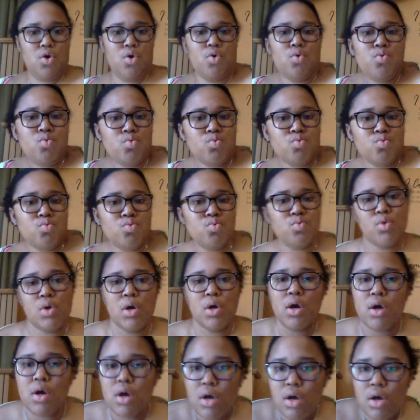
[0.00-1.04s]
Ooh,
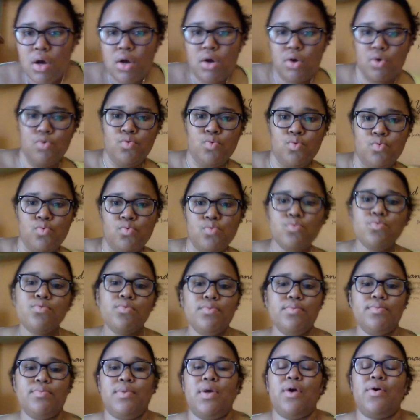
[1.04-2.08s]
ooh.
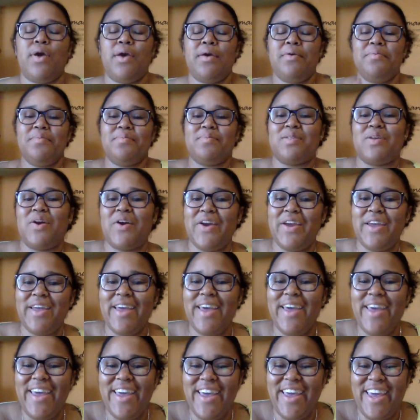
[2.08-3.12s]
Okay, sorry.
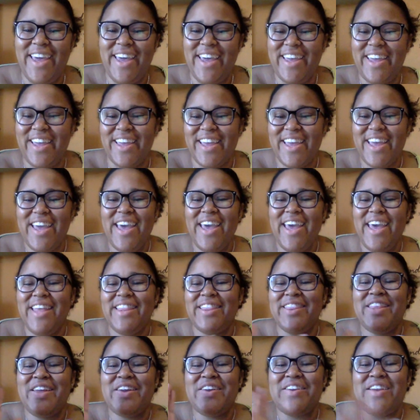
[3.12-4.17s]

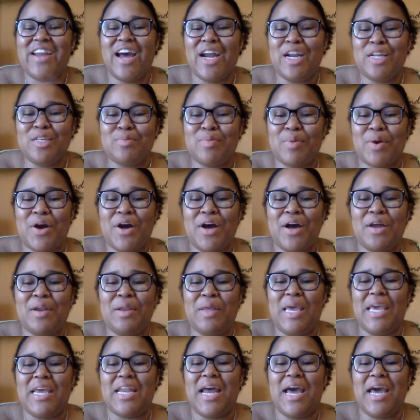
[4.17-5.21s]
They're not as broad,
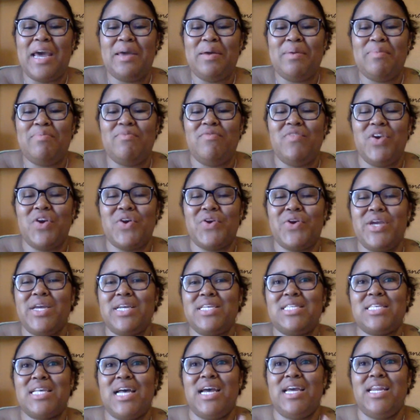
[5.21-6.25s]
and I am very
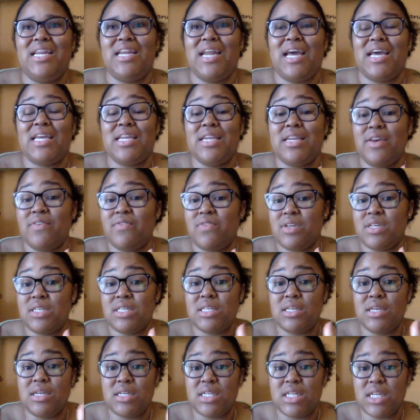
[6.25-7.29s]
excited. I can definitely
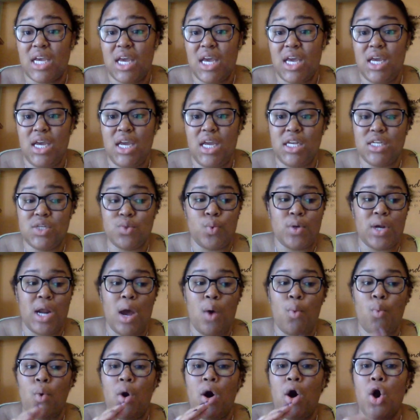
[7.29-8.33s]
see a change when
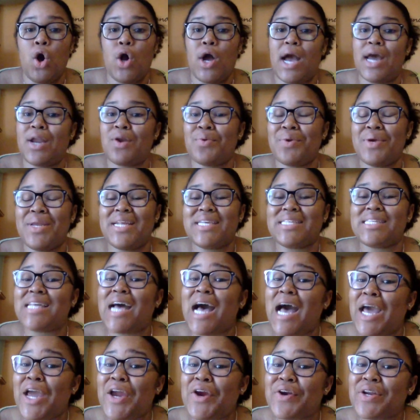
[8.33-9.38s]
I walk. I don't get as
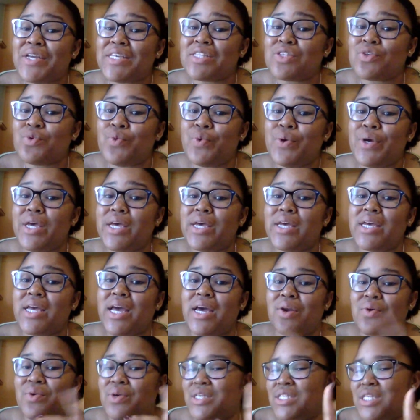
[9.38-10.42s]
tired as quick.
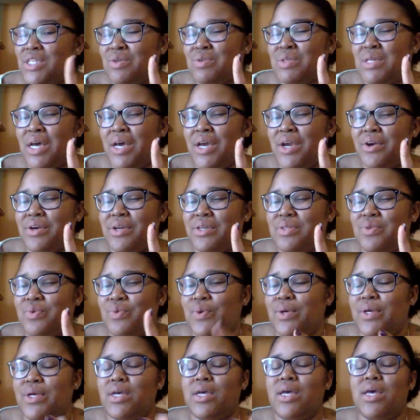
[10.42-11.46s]
I don't get so tired as
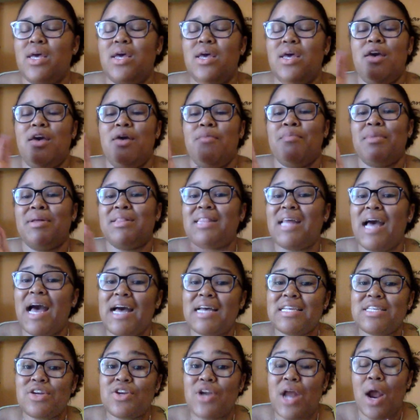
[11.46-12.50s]
quick. My
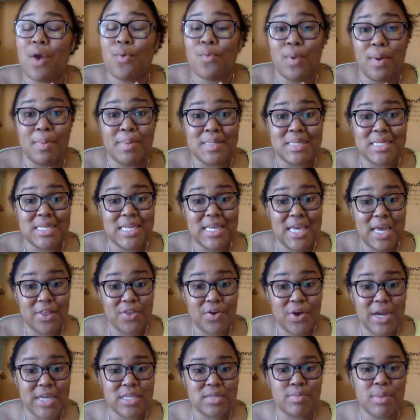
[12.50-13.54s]
thighs are not rubbing
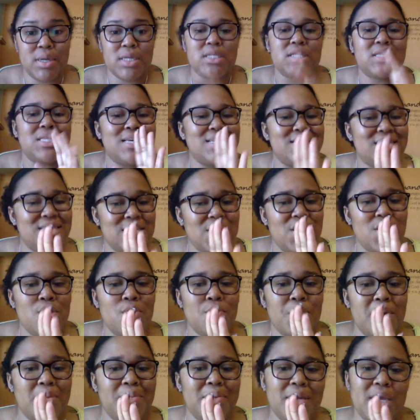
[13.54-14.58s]
together as much. They still
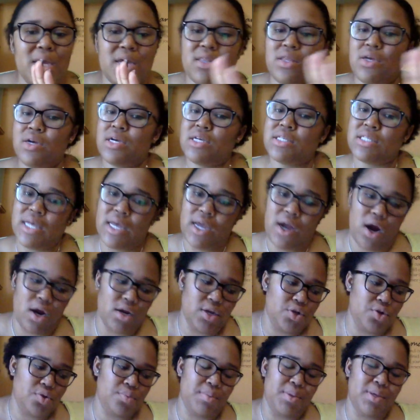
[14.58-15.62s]
rub together because they are a
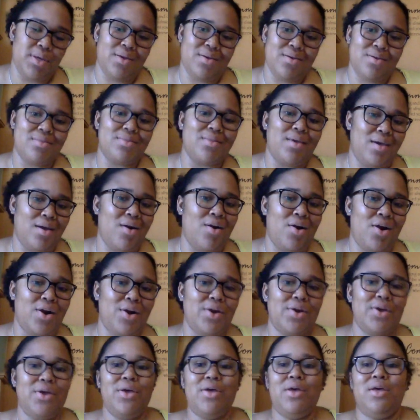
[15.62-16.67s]
little big. They are.
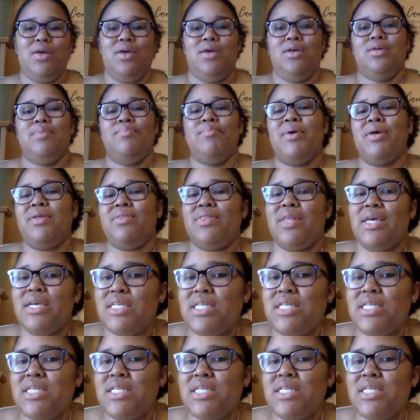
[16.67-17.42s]
But they